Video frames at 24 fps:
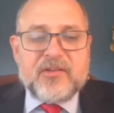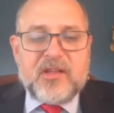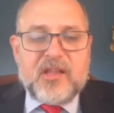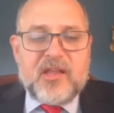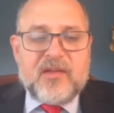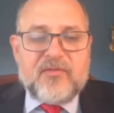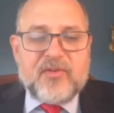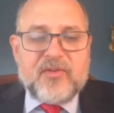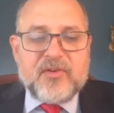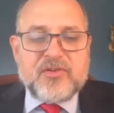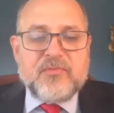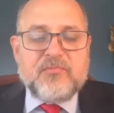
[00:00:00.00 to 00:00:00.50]
to
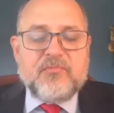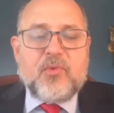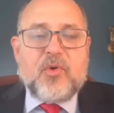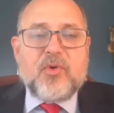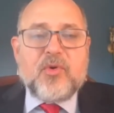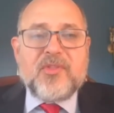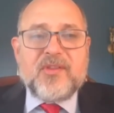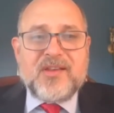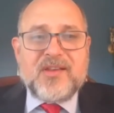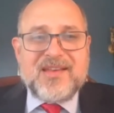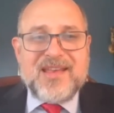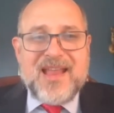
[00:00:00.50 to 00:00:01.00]
leverage
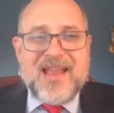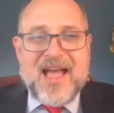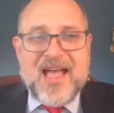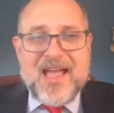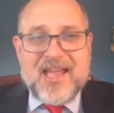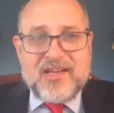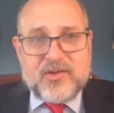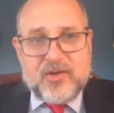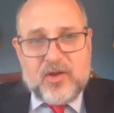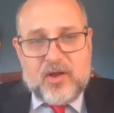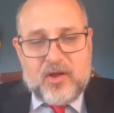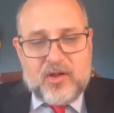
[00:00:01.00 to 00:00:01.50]
more than
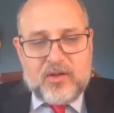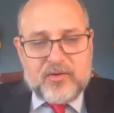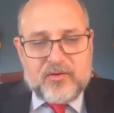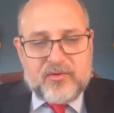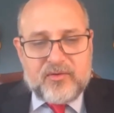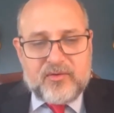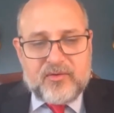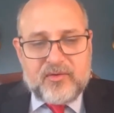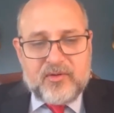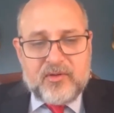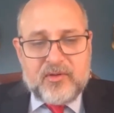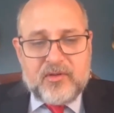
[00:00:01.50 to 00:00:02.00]

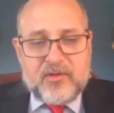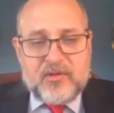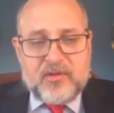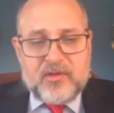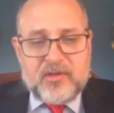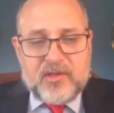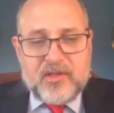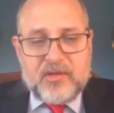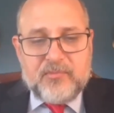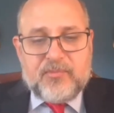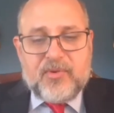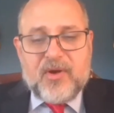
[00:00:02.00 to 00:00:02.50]
$9
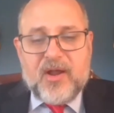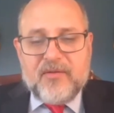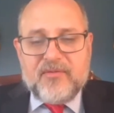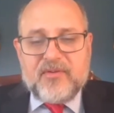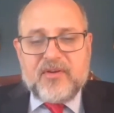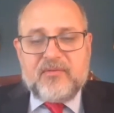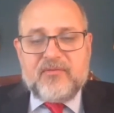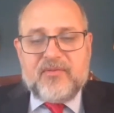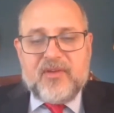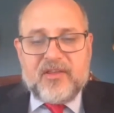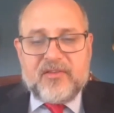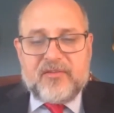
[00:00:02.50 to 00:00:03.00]
in
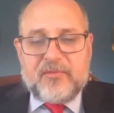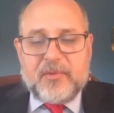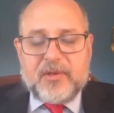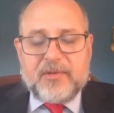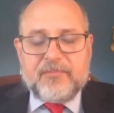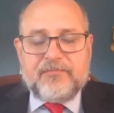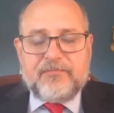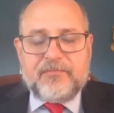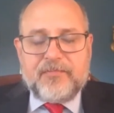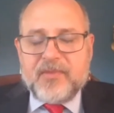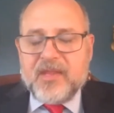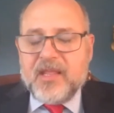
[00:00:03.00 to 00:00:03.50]
private investment,